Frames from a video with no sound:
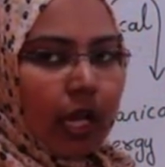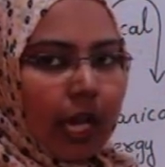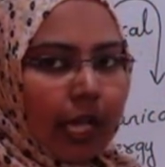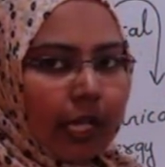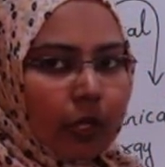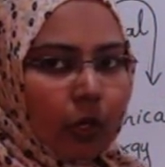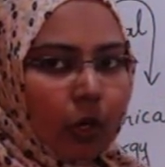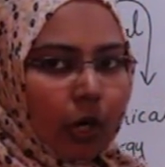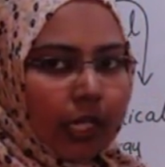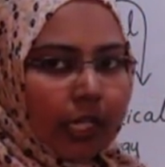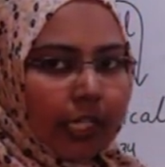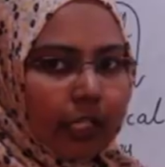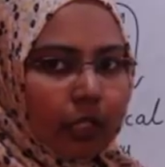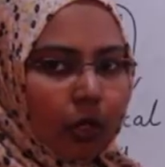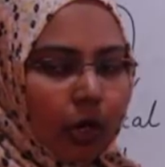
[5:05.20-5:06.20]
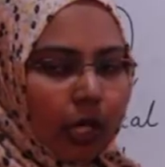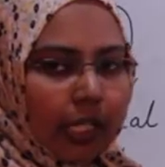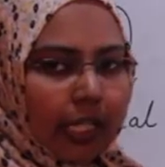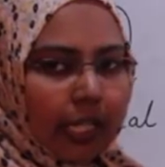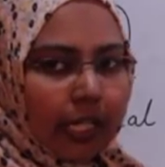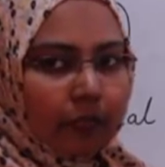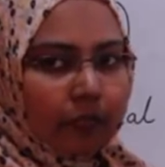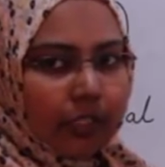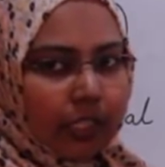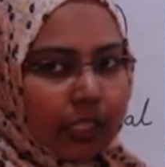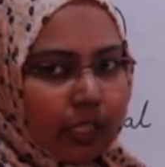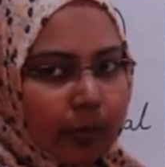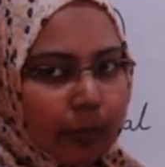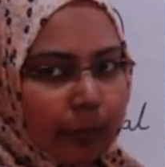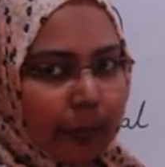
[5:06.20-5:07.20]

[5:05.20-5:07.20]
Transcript: are not in contact with the